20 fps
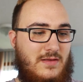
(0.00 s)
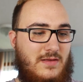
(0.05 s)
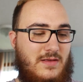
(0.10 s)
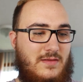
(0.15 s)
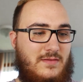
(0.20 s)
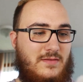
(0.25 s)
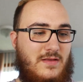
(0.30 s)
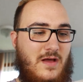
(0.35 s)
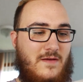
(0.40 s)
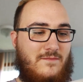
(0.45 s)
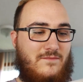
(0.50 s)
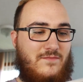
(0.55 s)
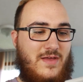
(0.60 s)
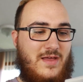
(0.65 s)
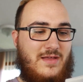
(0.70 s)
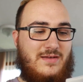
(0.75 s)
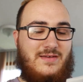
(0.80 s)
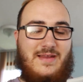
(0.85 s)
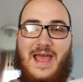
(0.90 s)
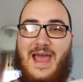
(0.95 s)

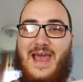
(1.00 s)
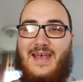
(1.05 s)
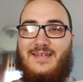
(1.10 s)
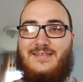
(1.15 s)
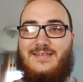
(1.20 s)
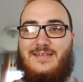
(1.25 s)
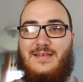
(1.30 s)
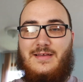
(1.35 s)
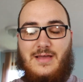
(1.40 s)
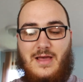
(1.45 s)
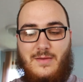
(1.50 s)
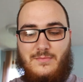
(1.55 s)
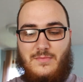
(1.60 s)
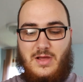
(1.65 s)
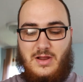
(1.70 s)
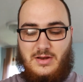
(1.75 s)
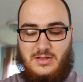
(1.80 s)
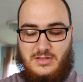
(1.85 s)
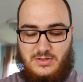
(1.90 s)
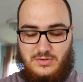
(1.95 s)
fantastic. I'm
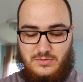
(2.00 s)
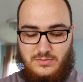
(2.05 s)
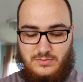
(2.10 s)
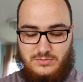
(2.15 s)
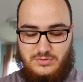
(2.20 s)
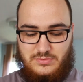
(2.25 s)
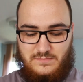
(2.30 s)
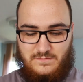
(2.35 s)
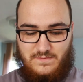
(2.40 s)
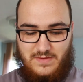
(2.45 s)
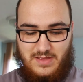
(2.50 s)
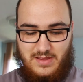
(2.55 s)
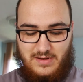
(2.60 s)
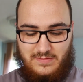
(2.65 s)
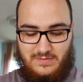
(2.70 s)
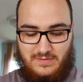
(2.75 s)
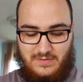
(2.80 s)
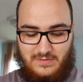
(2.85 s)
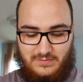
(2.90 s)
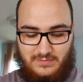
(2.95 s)
not a huge fan
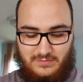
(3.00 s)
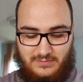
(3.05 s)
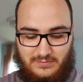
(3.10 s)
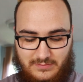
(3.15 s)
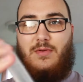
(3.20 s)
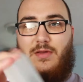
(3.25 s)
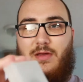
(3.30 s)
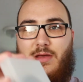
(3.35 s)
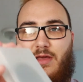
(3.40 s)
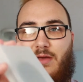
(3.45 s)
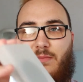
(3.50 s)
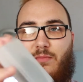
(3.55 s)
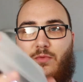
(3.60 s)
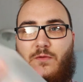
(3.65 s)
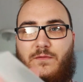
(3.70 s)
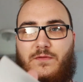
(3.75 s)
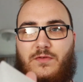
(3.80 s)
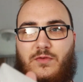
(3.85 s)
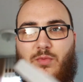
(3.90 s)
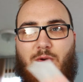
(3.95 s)
of this. It
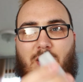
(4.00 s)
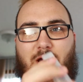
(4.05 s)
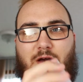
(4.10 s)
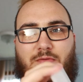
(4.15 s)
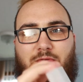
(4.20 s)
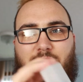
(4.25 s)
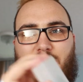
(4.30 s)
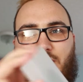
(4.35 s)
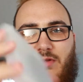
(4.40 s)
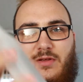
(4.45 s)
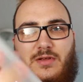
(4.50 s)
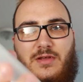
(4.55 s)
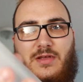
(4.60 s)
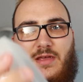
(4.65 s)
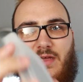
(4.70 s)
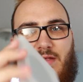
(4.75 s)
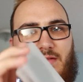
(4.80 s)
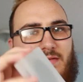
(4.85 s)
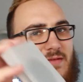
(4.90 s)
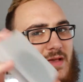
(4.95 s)
moves around
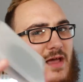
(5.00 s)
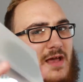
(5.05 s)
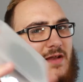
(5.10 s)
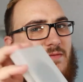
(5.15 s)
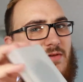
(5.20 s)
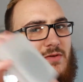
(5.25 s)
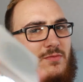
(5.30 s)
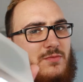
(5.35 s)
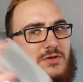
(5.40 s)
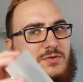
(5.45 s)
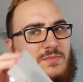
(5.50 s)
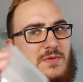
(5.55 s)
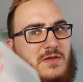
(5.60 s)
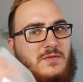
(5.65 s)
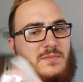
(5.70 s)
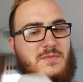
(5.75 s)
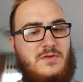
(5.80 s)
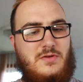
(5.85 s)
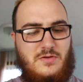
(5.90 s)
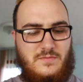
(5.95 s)
inside of it, which
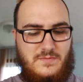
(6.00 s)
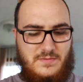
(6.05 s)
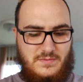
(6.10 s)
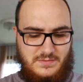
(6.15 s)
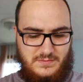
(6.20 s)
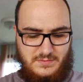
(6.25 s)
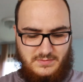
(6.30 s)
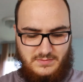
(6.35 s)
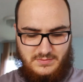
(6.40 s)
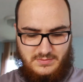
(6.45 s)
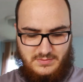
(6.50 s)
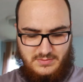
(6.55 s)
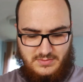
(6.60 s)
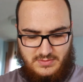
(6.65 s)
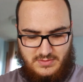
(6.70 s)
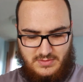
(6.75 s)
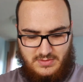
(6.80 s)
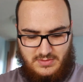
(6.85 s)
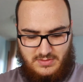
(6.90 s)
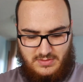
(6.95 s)
makes me nervous.
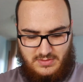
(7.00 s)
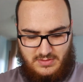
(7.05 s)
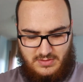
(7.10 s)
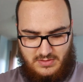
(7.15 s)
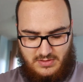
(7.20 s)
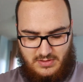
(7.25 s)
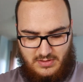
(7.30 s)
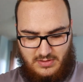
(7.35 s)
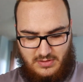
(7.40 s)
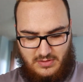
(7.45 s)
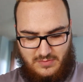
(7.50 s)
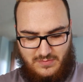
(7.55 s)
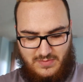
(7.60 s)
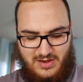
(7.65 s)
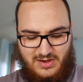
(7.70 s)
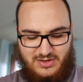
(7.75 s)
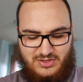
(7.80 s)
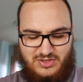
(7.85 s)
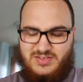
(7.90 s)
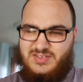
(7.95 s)

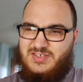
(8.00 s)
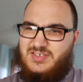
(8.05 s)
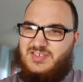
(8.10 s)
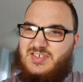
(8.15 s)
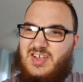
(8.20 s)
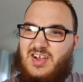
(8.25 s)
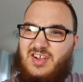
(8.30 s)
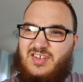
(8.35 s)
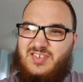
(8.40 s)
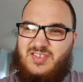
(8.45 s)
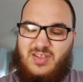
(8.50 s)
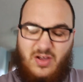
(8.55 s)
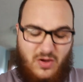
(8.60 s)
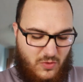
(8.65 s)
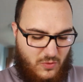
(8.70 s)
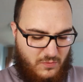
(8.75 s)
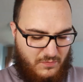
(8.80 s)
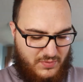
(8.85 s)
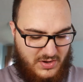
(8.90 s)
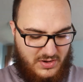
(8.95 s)
And it just sucks to
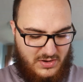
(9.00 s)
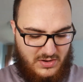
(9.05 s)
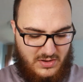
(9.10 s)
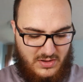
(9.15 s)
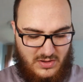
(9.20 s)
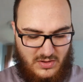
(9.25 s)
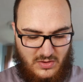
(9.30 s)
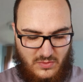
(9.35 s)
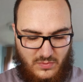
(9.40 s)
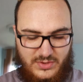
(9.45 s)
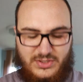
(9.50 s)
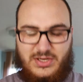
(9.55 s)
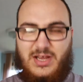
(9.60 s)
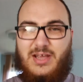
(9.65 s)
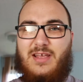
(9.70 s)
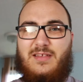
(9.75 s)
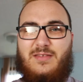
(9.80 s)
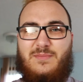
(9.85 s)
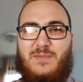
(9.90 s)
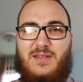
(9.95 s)
open, which
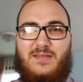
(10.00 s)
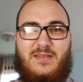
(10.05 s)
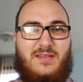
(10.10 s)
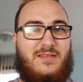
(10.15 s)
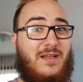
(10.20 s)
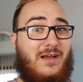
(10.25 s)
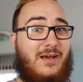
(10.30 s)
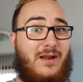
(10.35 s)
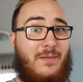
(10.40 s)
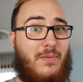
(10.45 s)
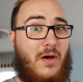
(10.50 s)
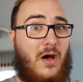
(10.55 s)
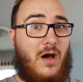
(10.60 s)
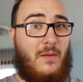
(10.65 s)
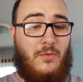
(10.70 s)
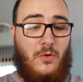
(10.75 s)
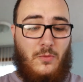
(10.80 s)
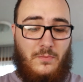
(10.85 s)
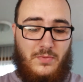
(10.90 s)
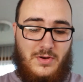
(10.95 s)
I guess means it's not gonna
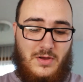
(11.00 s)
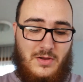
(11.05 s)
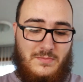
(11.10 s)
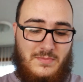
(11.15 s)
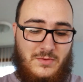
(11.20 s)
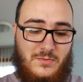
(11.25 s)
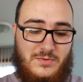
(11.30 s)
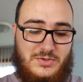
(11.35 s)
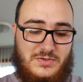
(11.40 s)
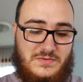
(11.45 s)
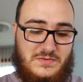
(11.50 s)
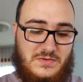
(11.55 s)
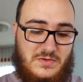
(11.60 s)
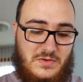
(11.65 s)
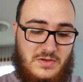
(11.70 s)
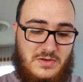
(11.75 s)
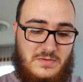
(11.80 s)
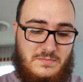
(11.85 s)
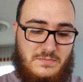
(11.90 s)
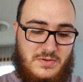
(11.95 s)
pop open on me, which is
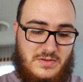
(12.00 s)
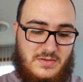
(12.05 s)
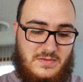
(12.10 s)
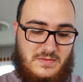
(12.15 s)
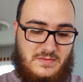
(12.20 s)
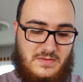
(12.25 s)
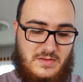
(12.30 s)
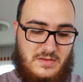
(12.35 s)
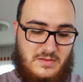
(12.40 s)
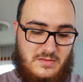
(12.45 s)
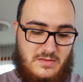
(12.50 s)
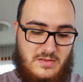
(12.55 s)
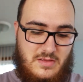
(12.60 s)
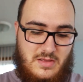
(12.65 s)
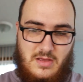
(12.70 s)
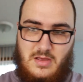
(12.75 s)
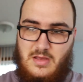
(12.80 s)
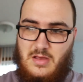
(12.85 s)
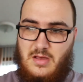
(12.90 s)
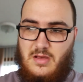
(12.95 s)
good, but still.
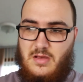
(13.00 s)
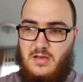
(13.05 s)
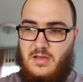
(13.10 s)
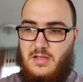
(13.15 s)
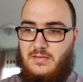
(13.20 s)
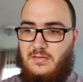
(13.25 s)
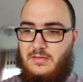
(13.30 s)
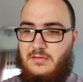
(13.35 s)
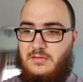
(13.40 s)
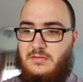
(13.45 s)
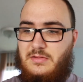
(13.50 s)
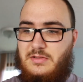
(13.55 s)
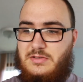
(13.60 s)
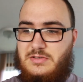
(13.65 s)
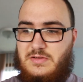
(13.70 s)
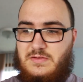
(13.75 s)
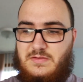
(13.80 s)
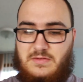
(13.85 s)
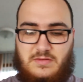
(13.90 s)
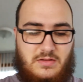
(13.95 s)
It's literally
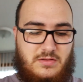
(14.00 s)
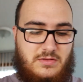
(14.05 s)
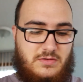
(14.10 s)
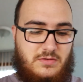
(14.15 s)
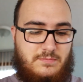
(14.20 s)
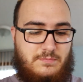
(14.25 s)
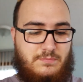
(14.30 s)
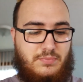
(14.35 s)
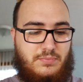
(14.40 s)
just a little